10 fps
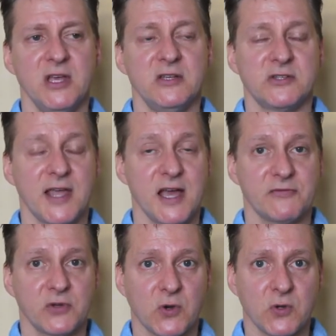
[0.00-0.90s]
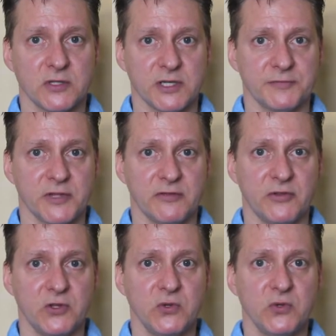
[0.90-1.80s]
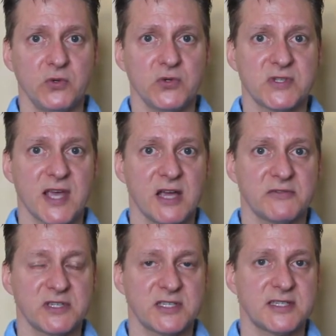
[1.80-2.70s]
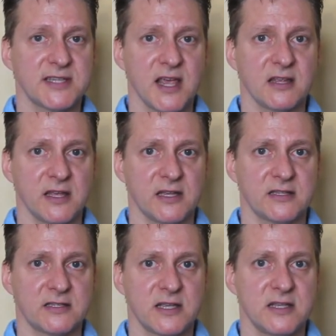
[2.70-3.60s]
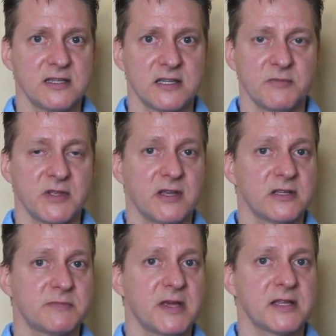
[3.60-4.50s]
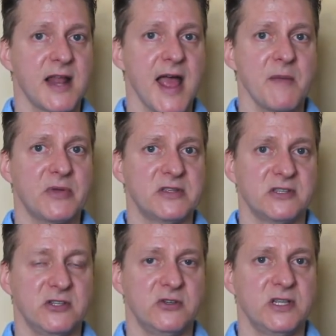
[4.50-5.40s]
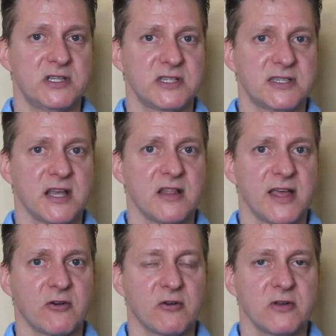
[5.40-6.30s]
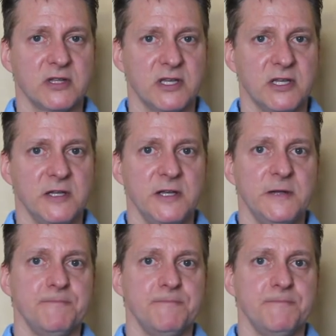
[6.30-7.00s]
So you have to hold it. If you have to sell it, say something unexpected happens and you need to sell that early,